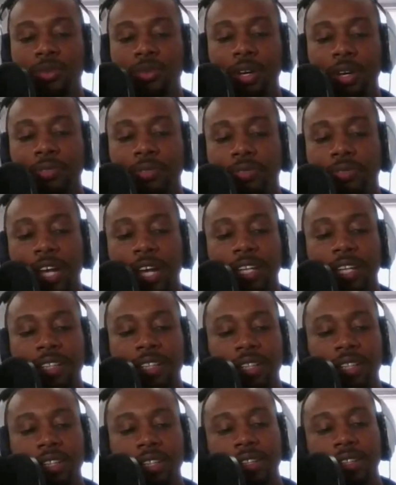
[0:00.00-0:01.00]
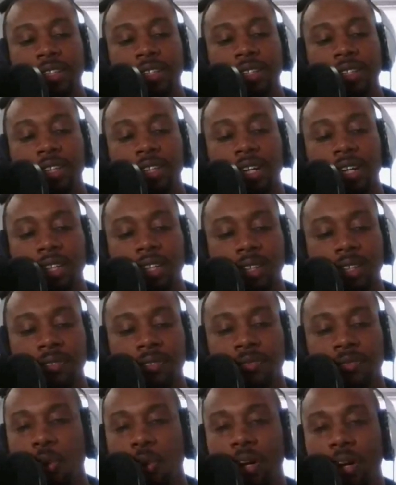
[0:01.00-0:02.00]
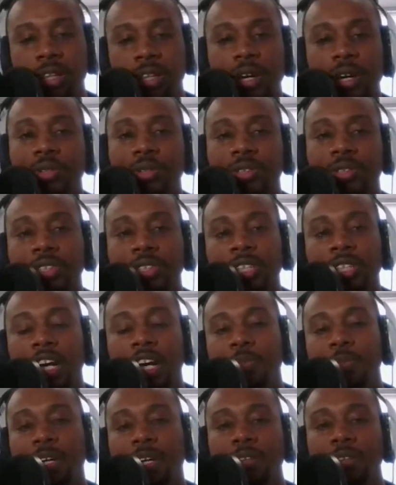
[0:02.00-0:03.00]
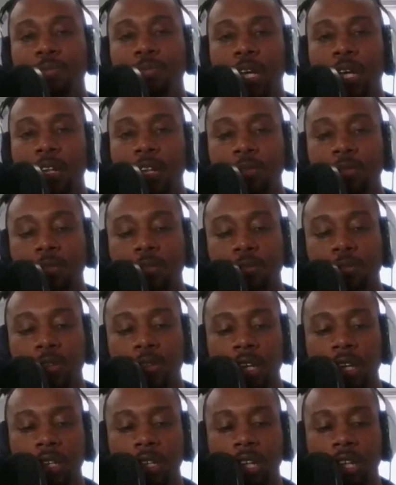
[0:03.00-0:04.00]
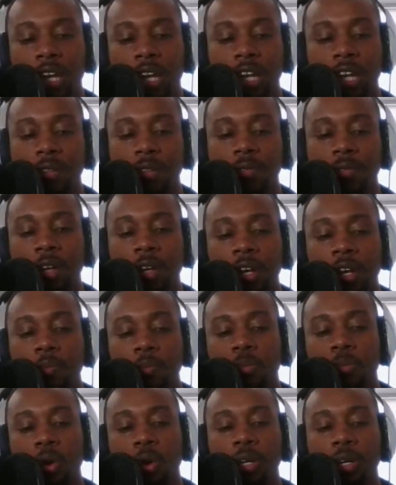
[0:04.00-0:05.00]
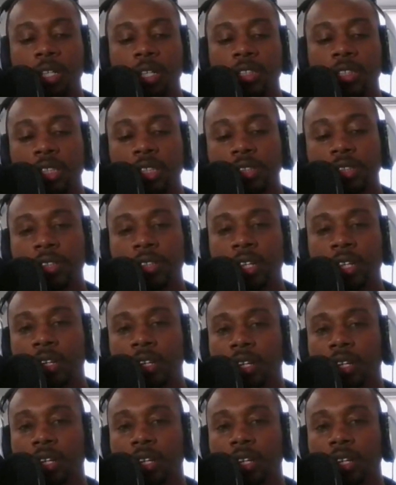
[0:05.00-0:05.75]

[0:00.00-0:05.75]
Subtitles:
with foreclosures coming and then mortgages,